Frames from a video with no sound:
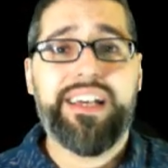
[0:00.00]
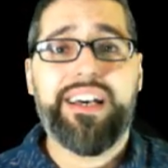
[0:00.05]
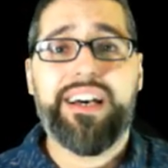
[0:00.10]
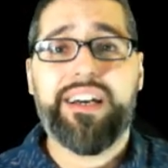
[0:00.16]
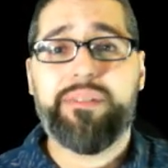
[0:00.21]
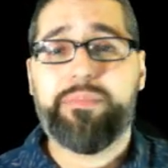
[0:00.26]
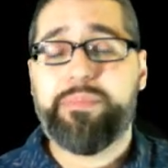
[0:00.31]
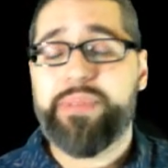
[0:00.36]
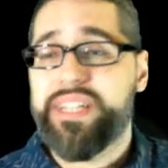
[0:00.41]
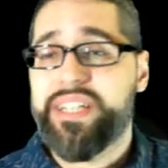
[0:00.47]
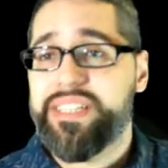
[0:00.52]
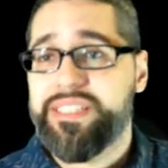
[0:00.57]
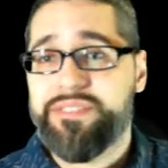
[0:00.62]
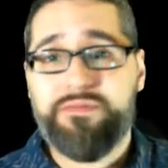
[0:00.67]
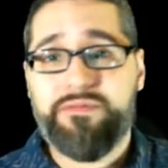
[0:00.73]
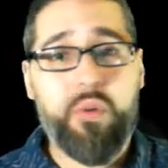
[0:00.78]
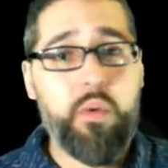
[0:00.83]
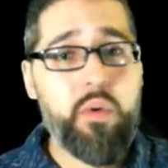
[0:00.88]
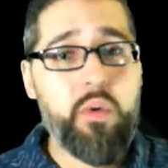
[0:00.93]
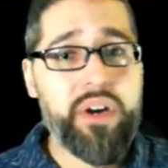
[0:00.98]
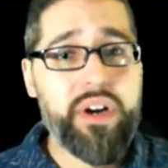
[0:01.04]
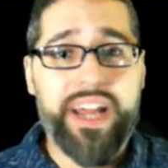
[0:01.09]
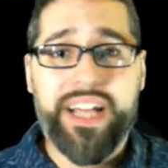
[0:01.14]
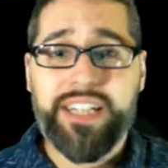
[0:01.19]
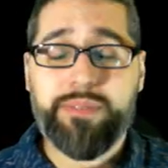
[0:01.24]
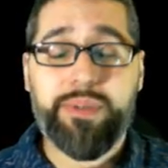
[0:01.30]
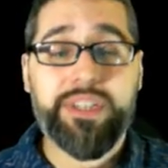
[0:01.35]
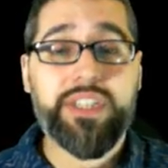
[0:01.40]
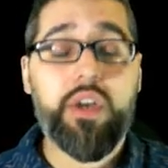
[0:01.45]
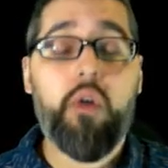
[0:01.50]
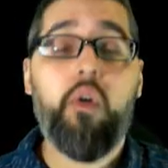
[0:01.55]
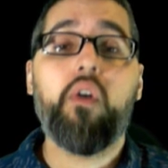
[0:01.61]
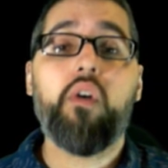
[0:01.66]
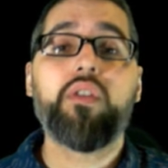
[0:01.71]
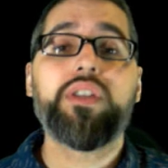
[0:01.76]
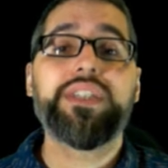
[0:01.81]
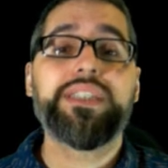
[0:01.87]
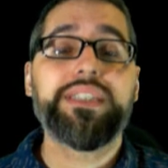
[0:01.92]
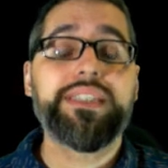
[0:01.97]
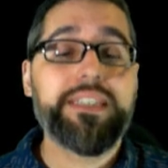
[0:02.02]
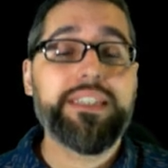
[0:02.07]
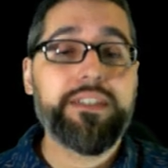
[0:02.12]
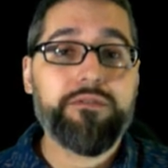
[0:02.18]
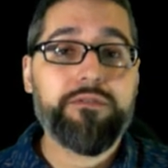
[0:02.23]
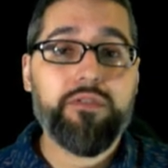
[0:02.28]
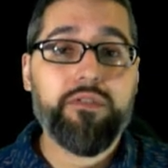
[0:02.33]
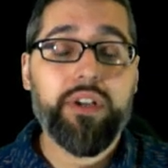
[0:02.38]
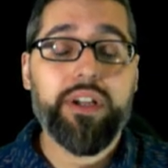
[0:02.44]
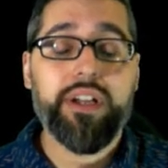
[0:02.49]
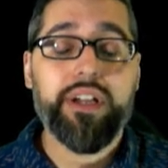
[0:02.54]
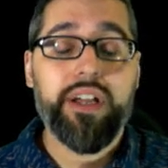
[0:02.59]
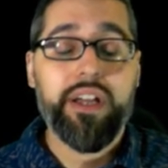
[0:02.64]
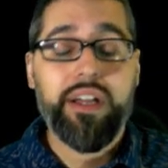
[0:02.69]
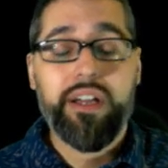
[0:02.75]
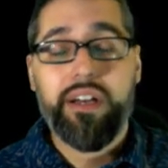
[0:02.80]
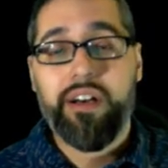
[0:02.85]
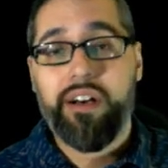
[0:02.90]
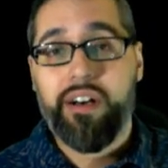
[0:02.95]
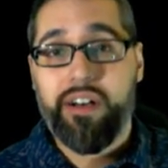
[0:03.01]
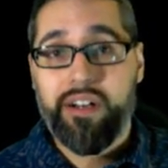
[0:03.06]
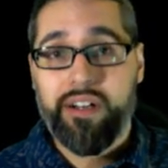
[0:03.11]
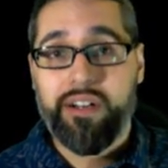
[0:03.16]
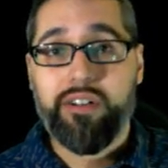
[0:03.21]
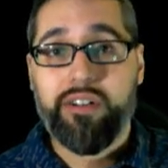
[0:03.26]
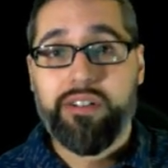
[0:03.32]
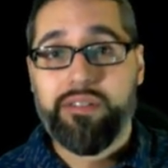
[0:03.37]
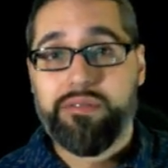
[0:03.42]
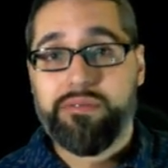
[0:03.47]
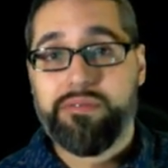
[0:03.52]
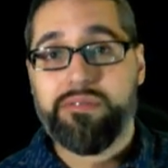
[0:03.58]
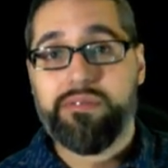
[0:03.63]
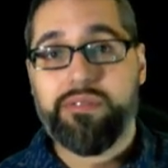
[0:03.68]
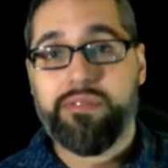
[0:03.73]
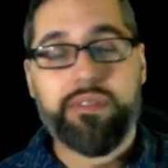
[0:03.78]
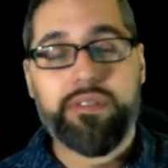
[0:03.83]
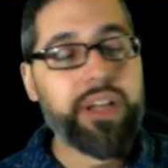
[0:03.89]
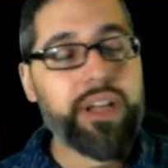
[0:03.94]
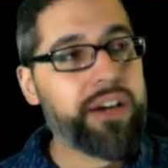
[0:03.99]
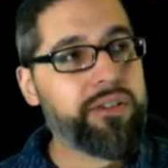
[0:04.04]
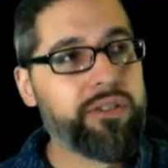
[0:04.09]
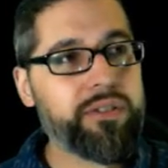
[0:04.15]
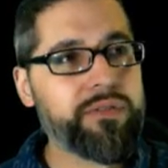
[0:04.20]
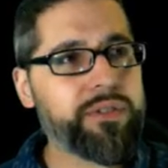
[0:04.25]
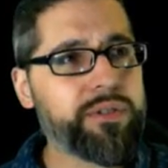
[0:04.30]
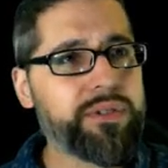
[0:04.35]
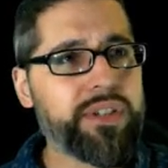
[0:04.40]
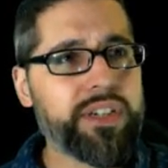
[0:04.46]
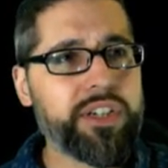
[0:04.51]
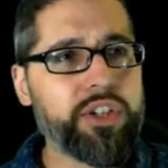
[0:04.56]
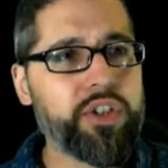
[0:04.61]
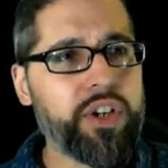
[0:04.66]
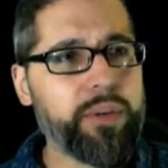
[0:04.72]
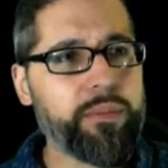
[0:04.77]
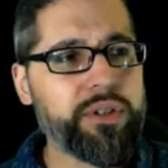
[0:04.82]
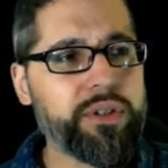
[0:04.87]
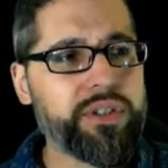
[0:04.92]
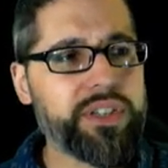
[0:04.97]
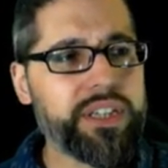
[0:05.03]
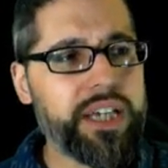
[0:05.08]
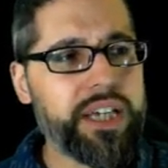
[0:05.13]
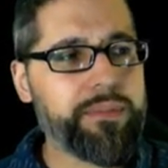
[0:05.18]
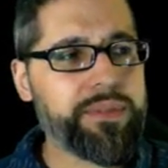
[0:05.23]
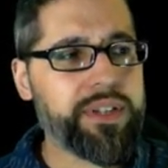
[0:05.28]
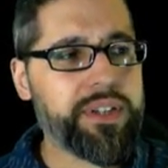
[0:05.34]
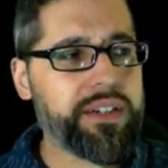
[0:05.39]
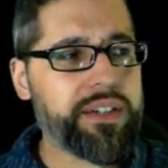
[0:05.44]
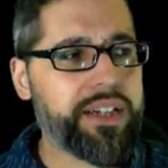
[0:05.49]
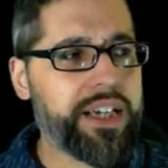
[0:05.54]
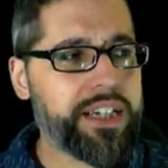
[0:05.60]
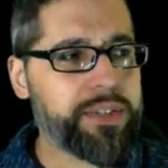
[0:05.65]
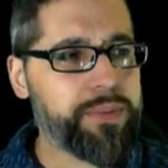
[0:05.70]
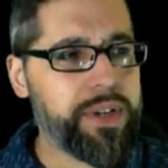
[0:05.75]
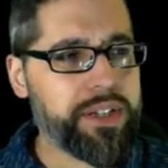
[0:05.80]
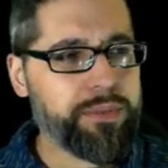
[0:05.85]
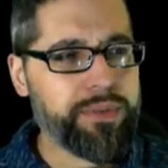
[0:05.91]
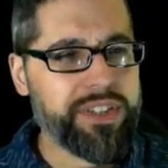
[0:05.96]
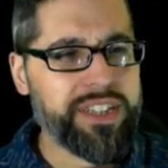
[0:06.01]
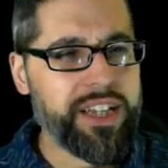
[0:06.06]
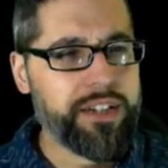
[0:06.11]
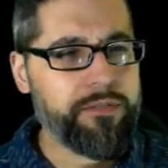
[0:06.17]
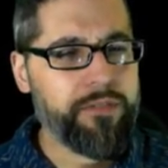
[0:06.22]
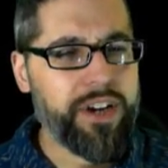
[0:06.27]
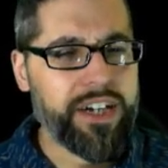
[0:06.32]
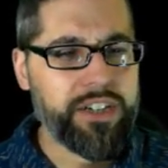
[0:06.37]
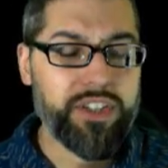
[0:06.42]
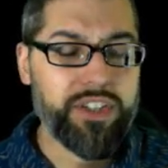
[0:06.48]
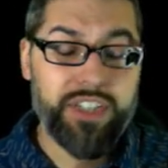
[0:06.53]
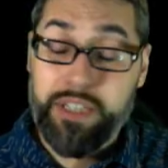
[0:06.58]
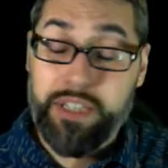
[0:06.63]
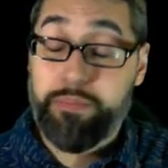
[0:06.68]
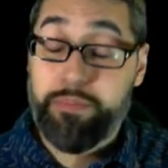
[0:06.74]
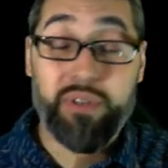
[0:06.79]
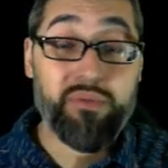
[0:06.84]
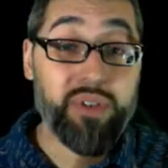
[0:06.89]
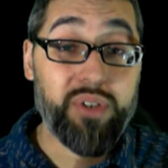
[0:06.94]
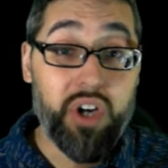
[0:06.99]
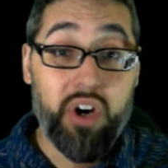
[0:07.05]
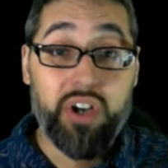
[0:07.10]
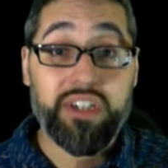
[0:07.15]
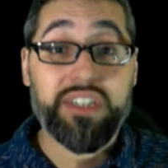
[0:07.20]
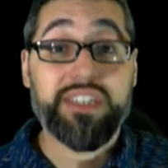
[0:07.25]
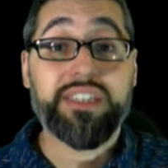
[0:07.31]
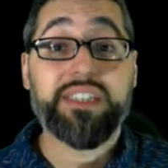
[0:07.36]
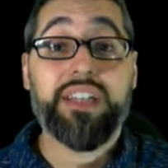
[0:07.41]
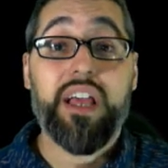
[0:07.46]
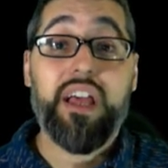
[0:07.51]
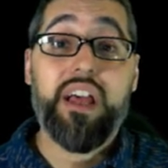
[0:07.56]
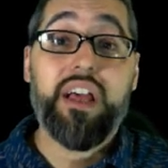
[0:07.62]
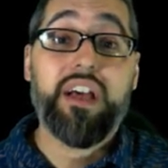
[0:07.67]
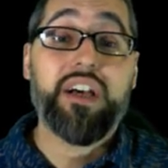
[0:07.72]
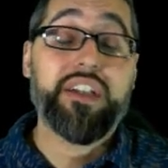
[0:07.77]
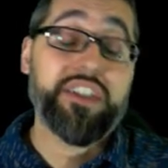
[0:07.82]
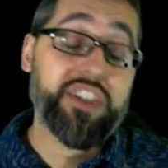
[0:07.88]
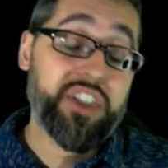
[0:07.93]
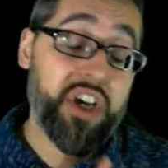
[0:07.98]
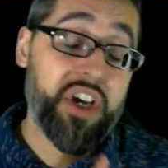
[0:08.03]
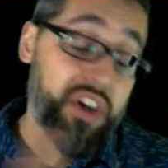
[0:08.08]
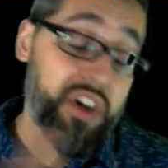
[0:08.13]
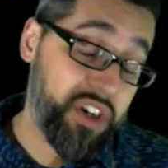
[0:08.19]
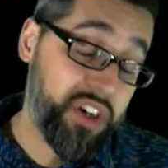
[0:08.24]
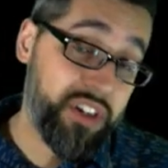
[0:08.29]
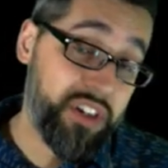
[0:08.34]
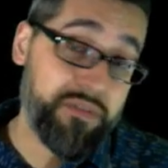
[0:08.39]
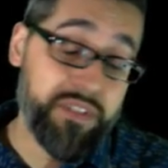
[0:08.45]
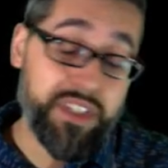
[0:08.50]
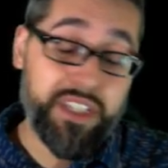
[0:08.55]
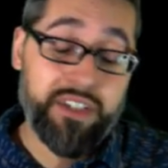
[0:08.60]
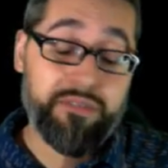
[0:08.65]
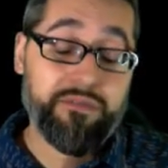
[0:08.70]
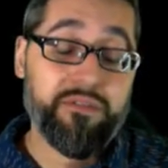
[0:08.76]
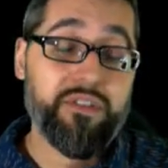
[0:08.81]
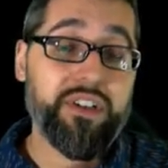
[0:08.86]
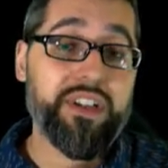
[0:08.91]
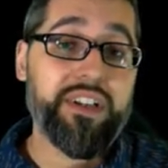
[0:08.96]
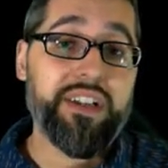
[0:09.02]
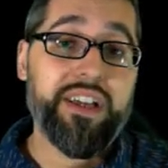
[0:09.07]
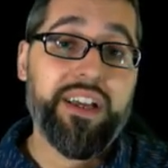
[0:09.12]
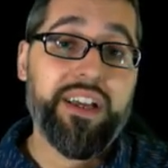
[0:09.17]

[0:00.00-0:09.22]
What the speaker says: on PS4, Xbox, all these different I don't know if there's any Dragon Ball Z games on Xbox besides Fighter Z, but regardless, a ton of different